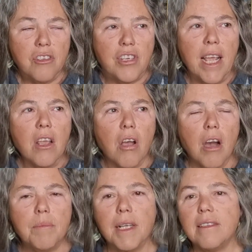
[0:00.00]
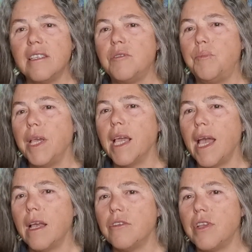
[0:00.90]
Jacob does this
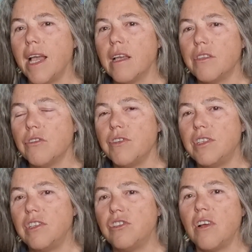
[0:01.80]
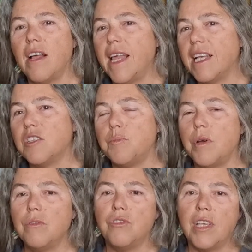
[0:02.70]
big Agatha Christie style
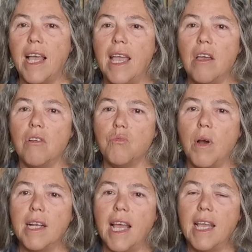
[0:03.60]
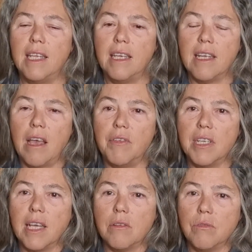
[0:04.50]
expose on one alien
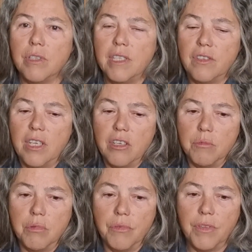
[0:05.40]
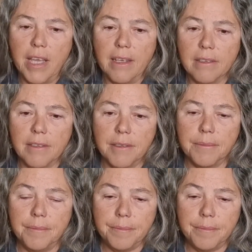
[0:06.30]
having done all these terrible things.